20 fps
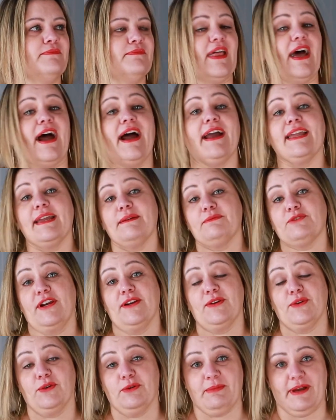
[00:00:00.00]
I kept
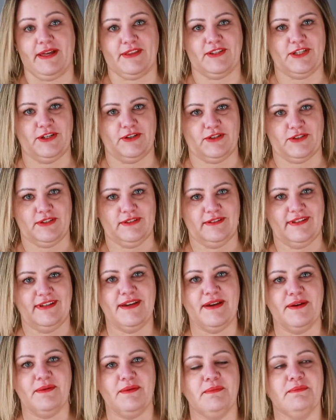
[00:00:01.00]
trying to hold back the tears
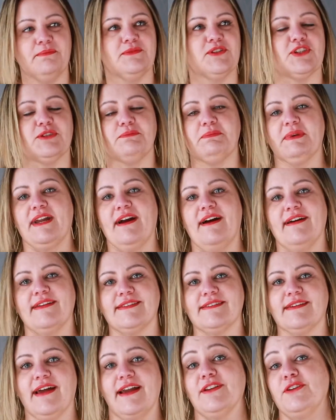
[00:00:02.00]
just
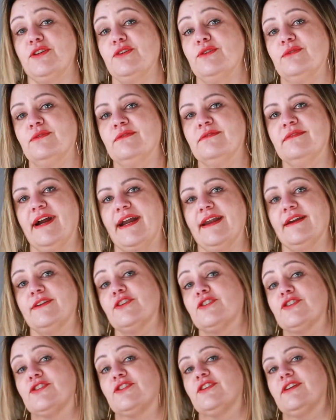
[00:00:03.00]
because I
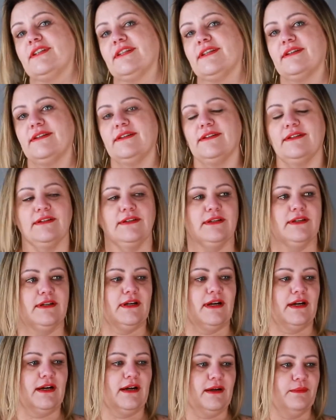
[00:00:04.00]
understood.
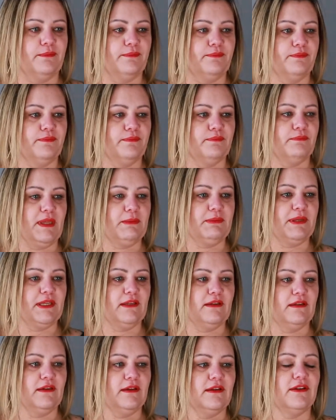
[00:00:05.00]

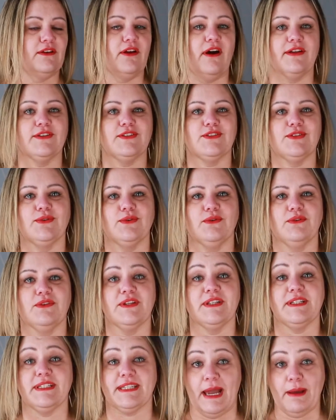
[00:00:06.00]
Maybe not to
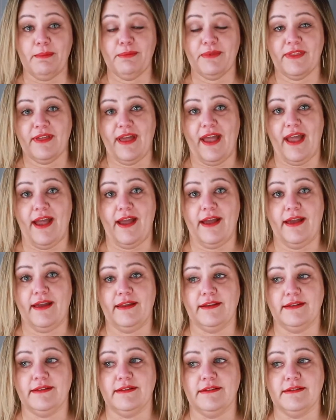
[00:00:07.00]
the depth
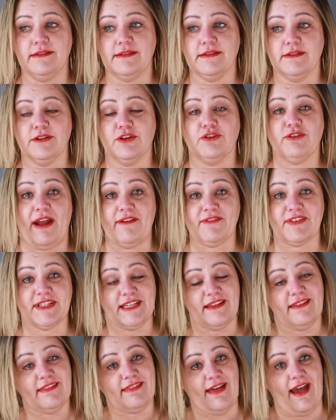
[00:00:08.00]
and
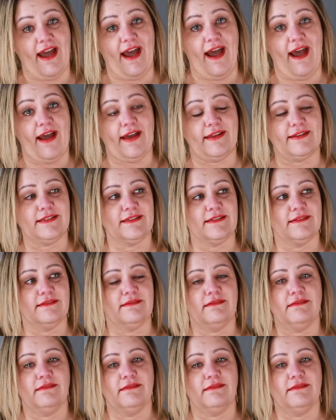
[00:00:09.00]
gravity that